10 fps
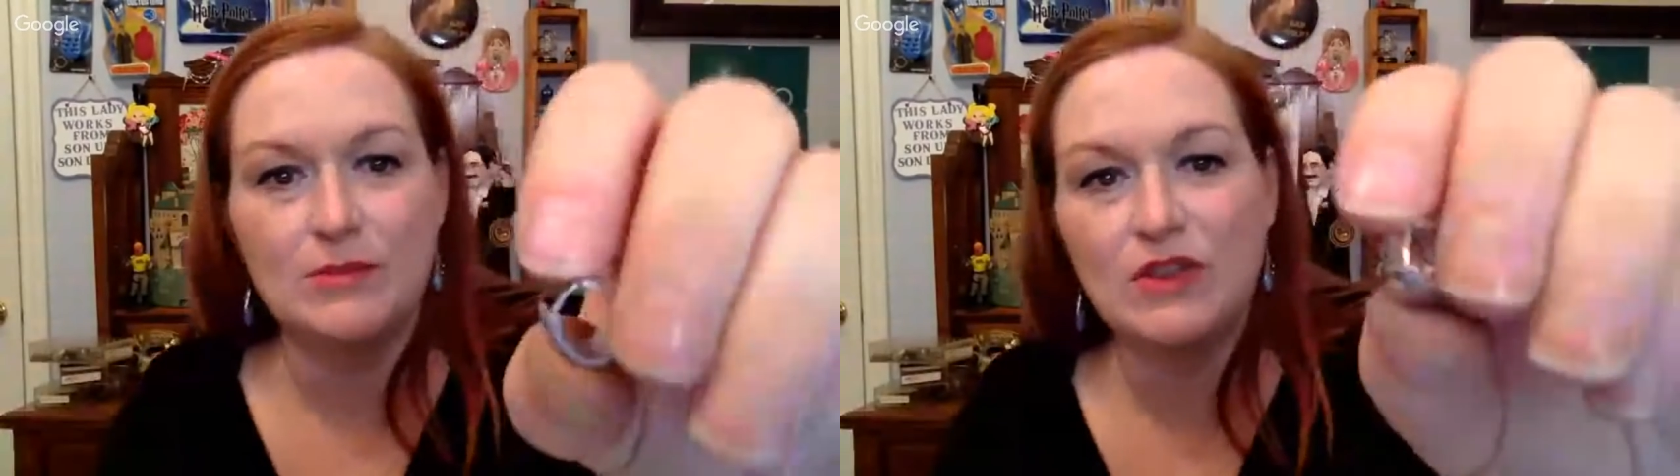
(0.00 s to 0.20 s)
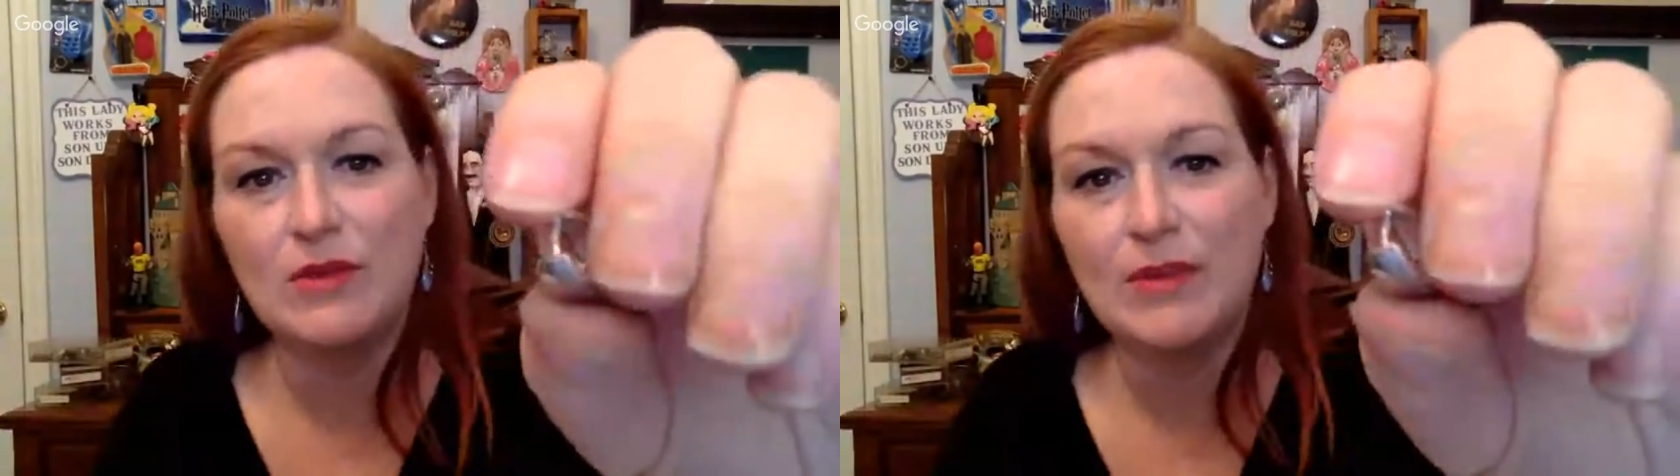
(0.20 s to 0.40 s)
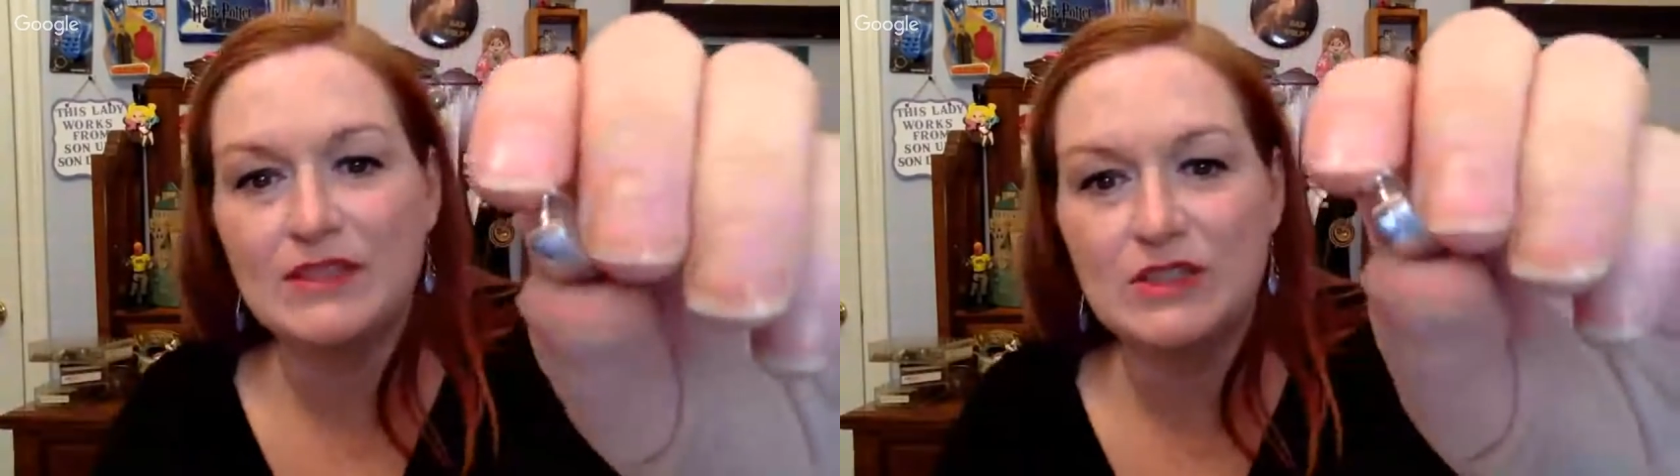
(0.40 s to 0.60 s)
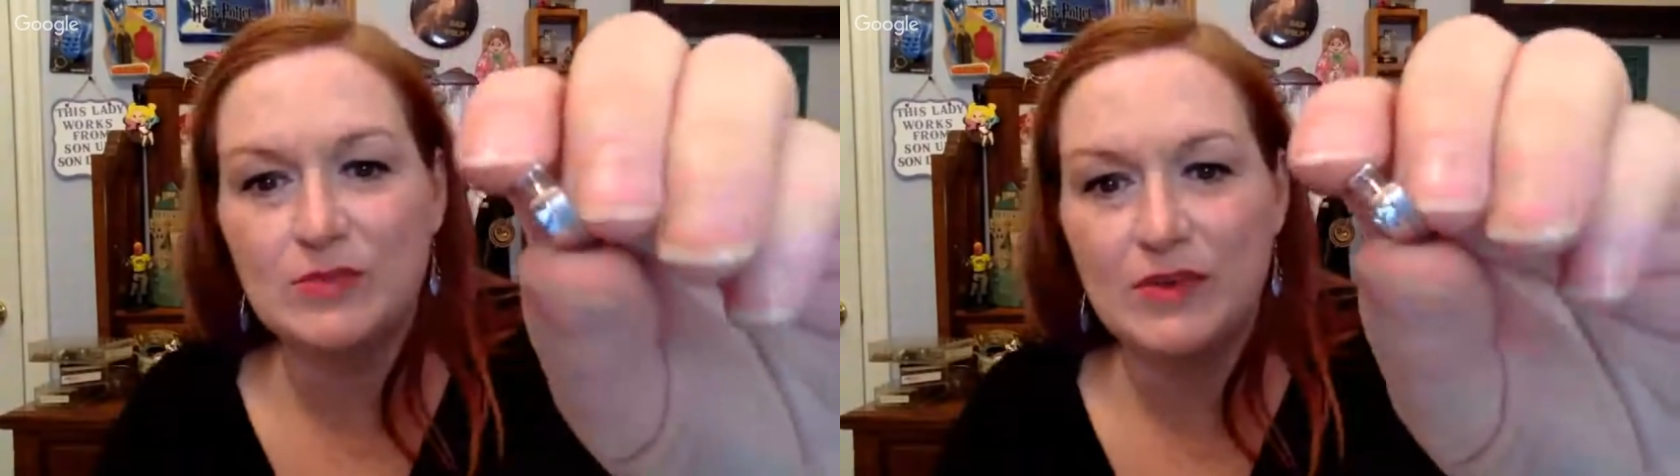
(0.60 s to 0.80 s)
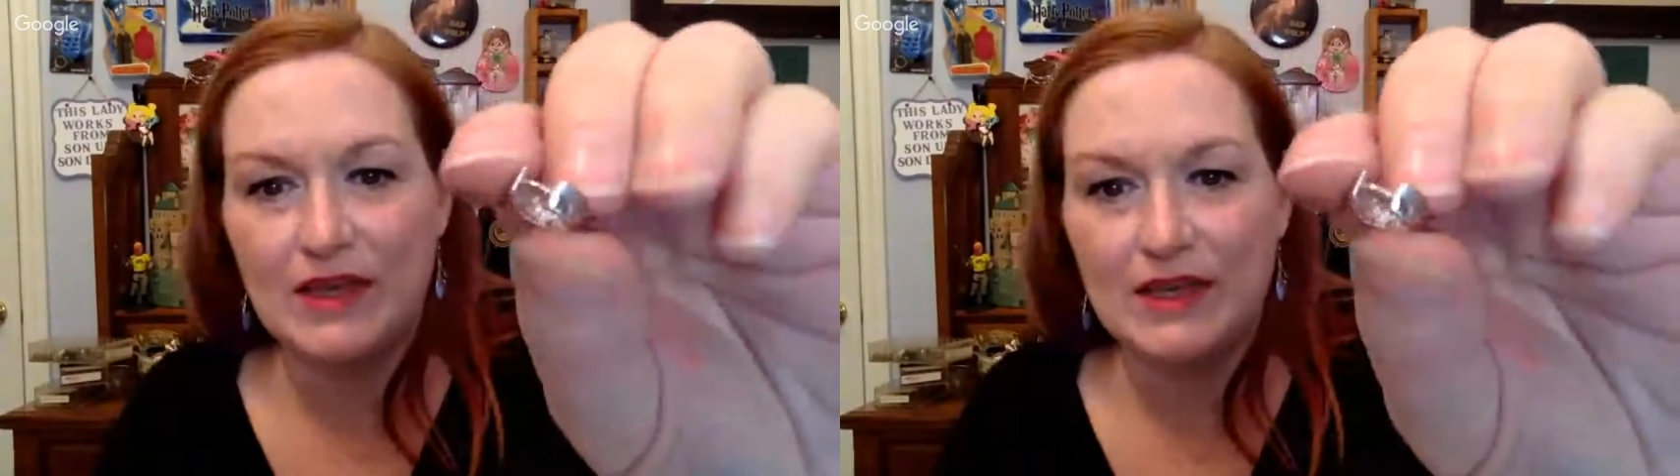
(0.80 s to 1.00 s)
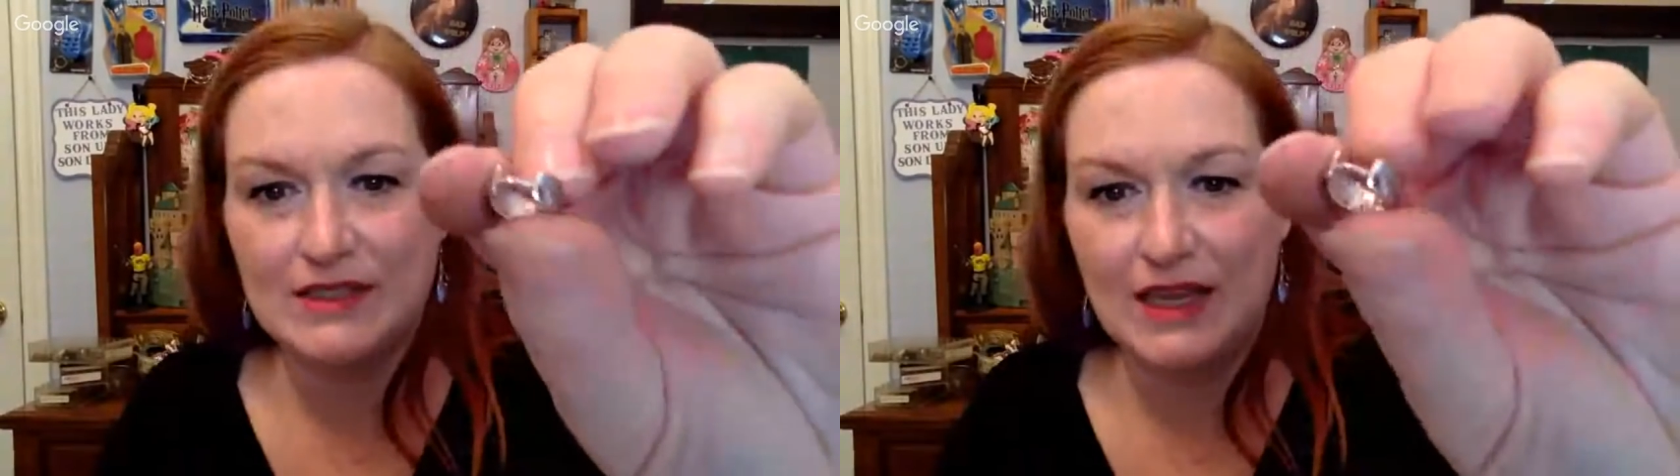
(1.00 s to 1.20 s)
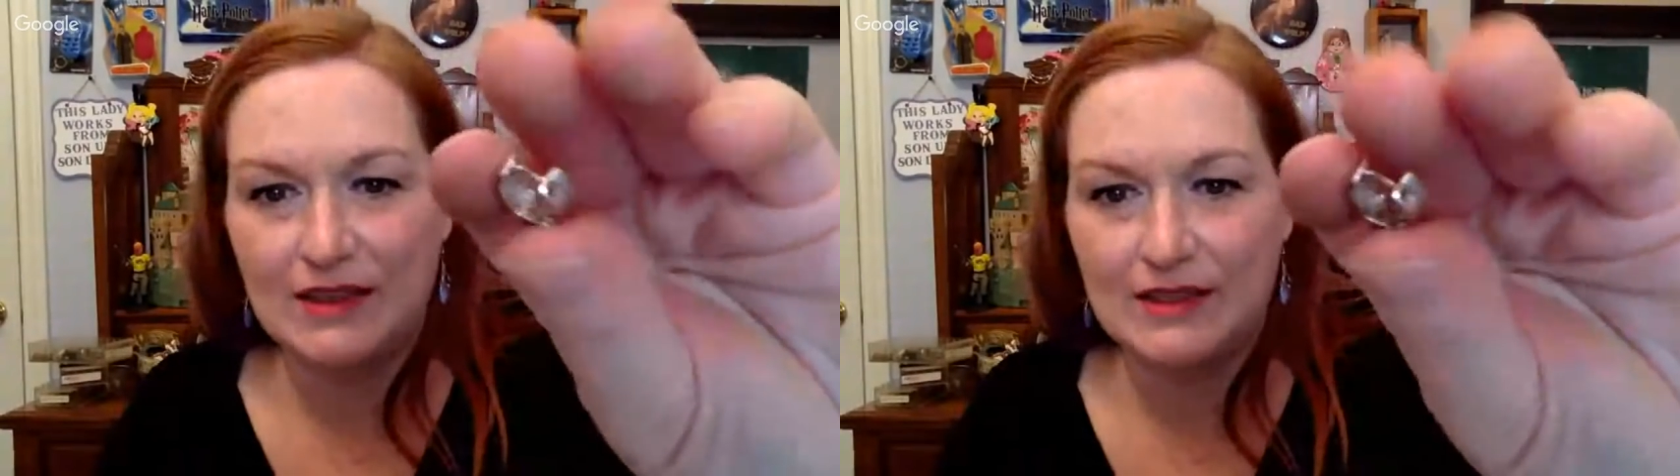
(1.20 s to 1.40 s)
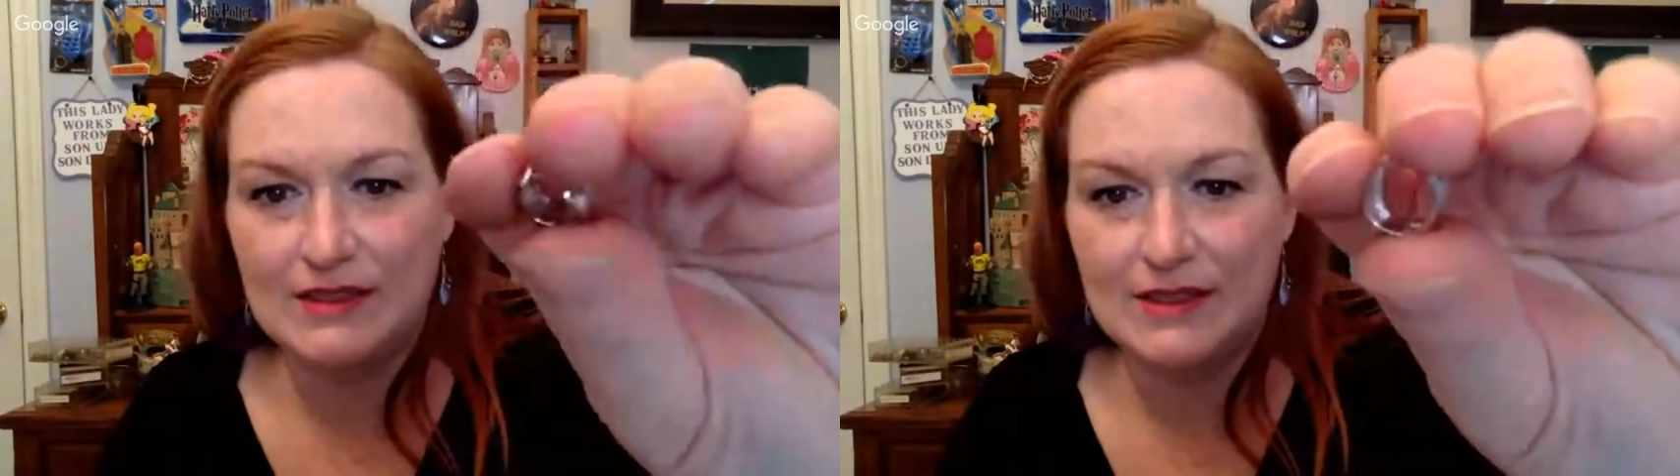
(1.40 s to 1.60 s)
so they might just be like
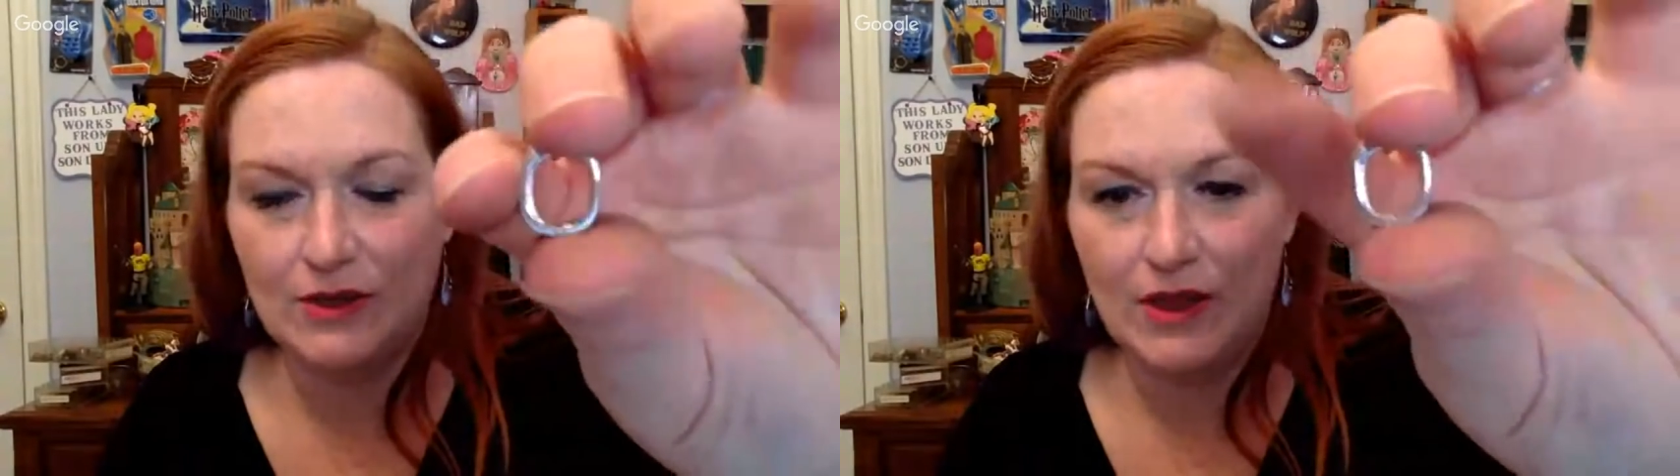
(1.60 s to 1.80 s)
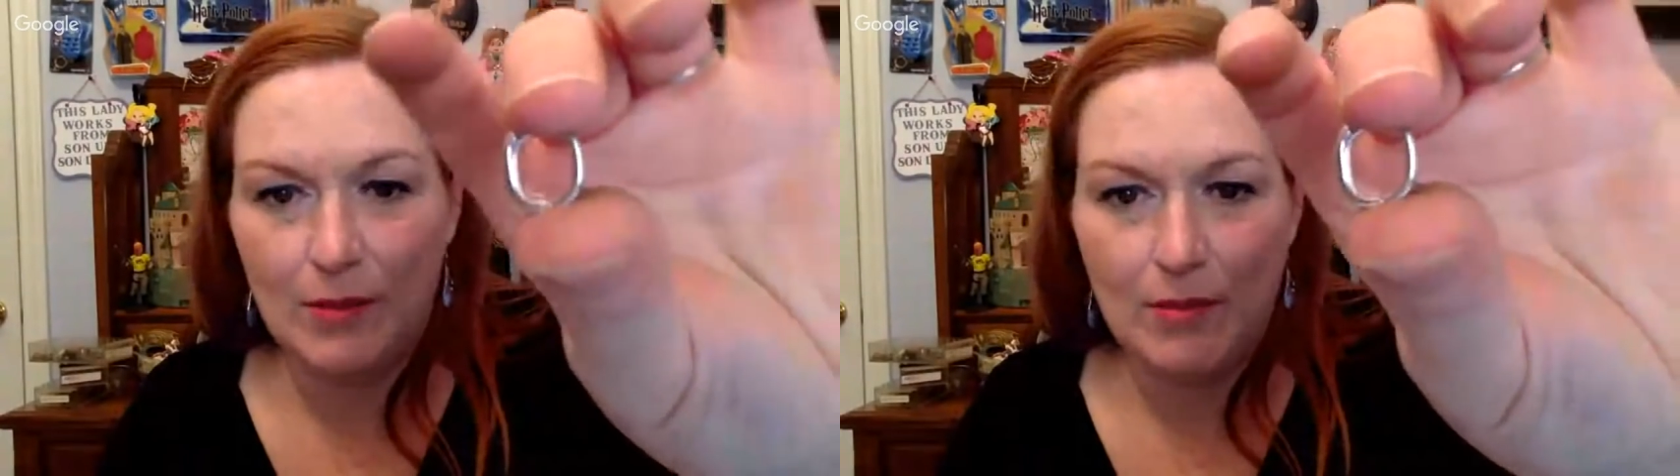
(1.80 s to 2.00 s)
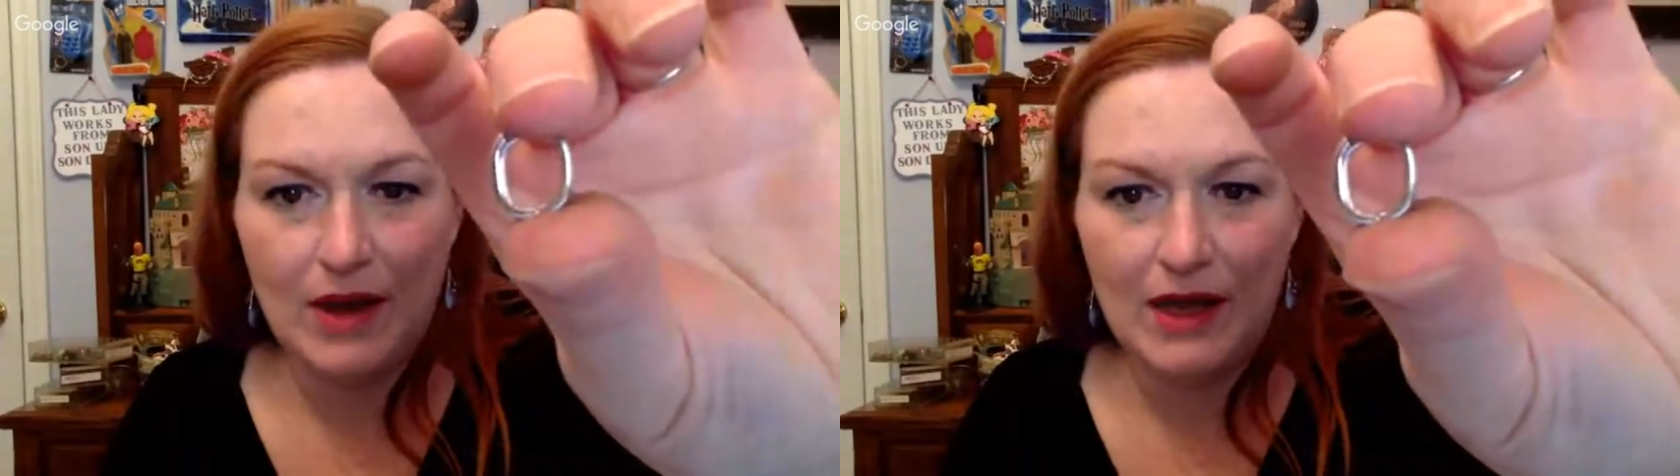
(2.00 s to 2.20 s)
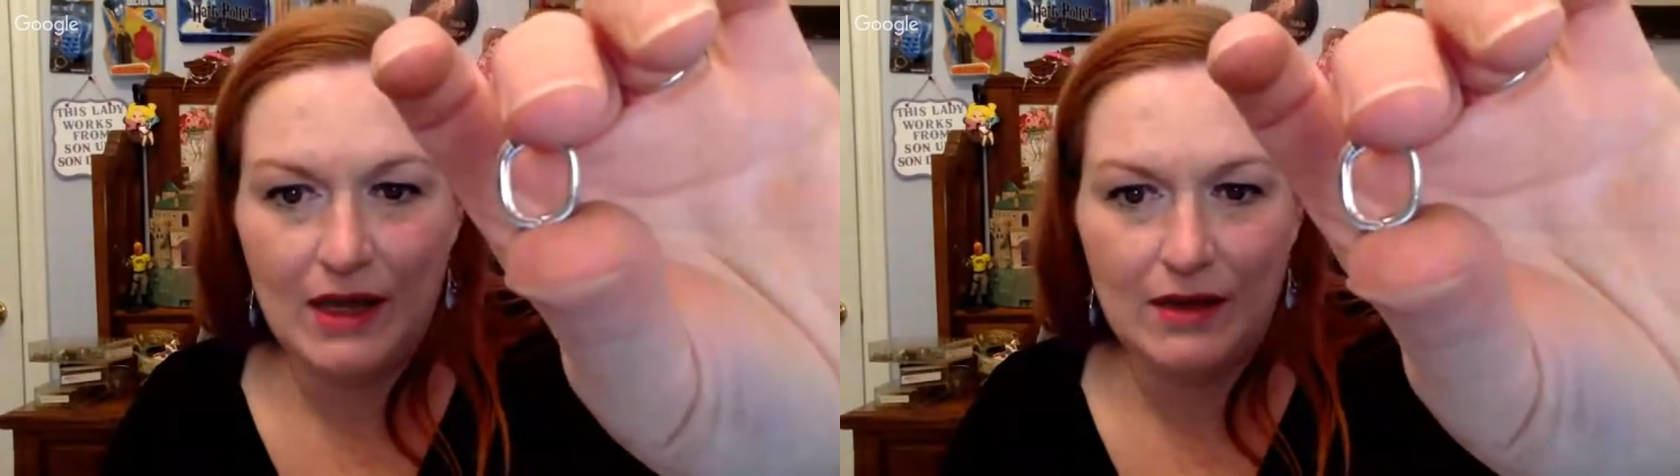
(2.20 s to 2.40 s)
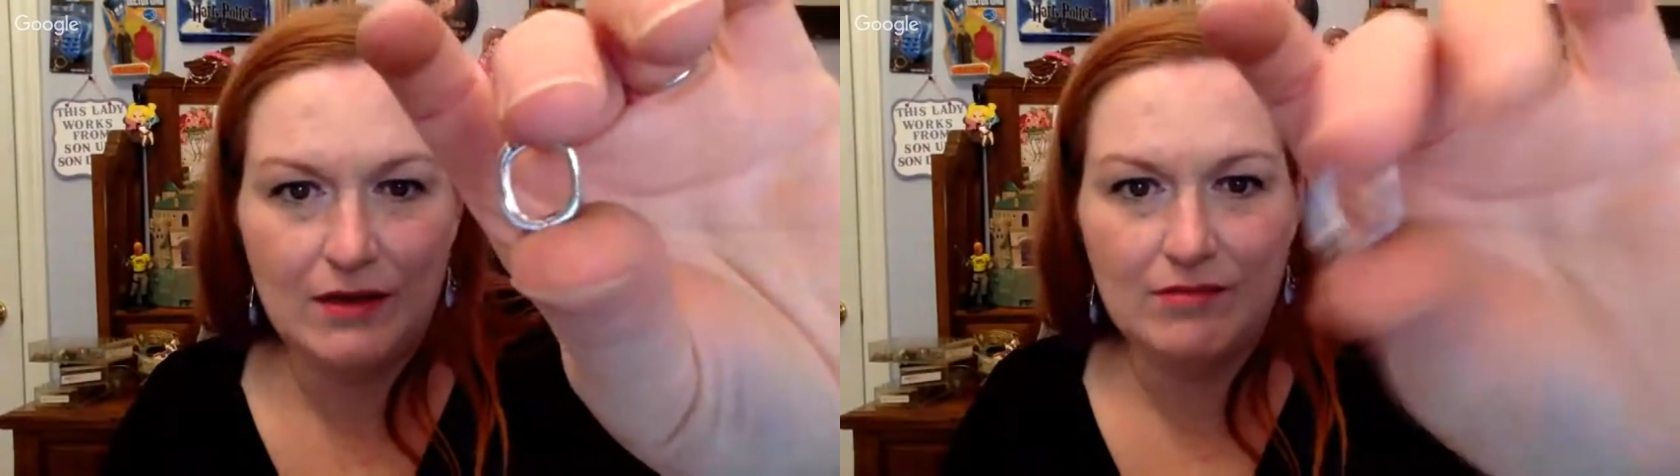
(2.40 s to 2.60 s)
stainless steel. They might